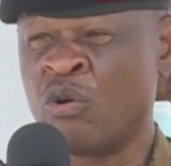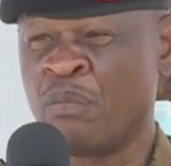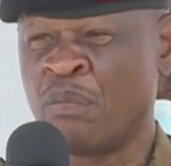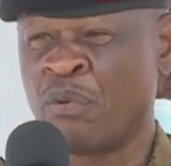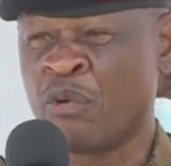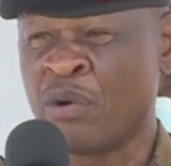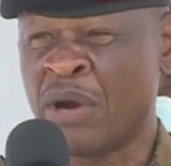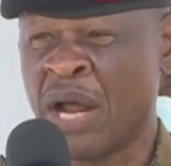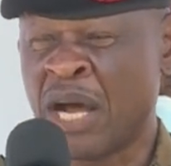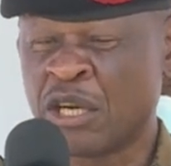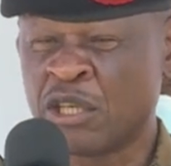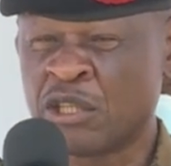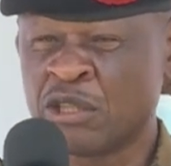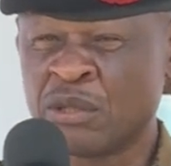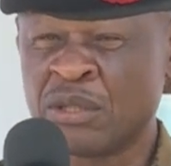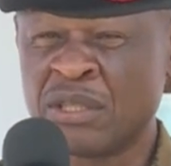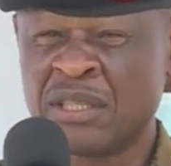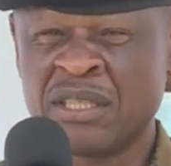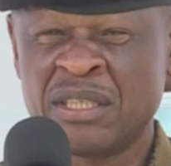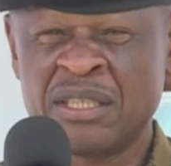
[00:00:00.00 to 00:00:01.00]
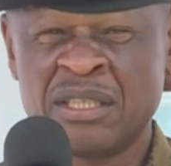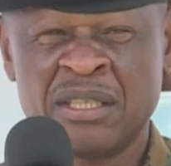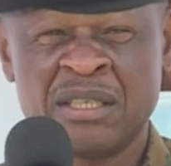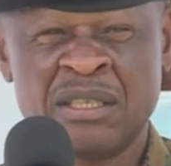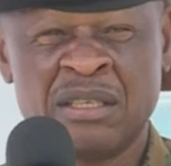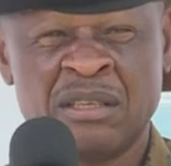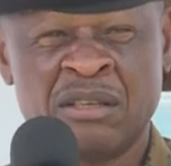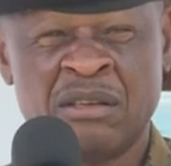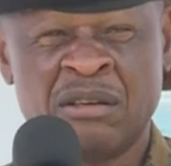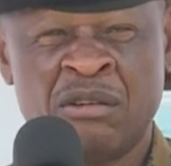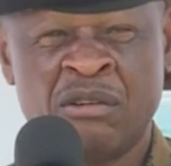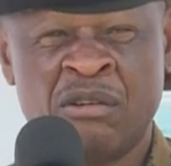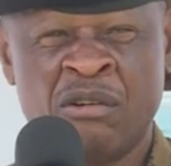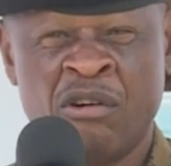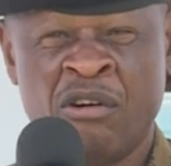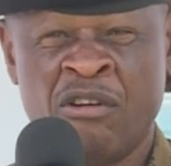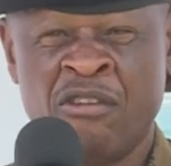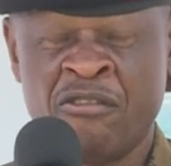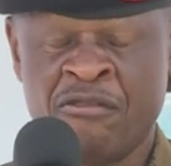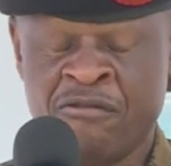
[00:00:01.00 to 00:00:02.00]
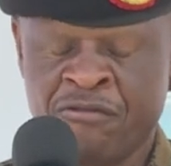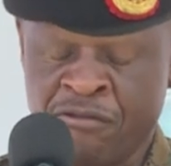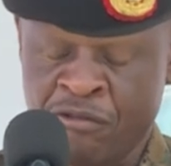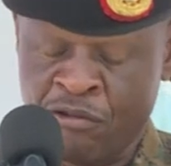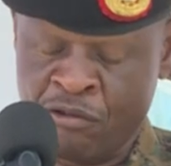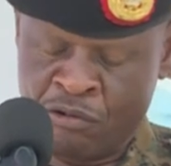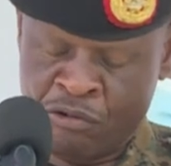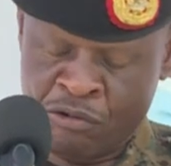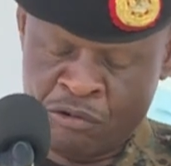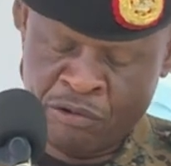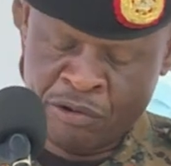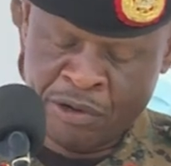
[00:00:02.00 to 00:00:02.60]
production of uh,